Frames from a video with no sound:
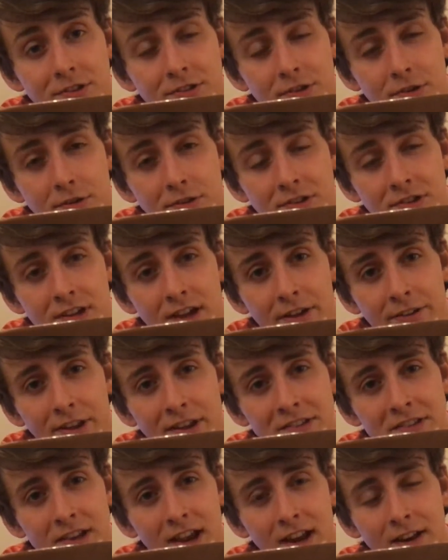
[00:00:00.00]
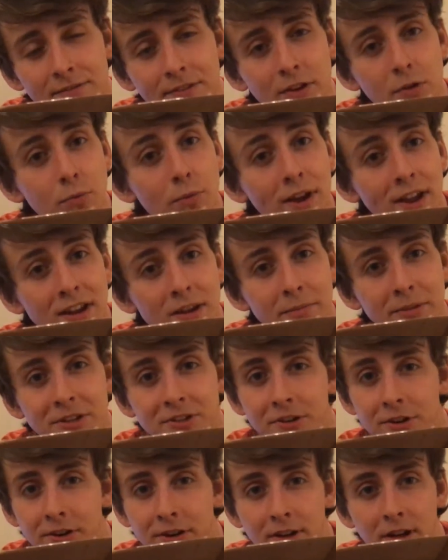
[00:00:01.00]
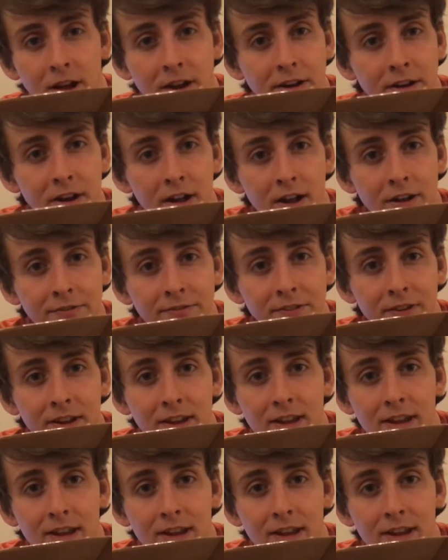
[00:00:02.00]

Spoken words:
So you see how that's kind of like randomly turning on and off.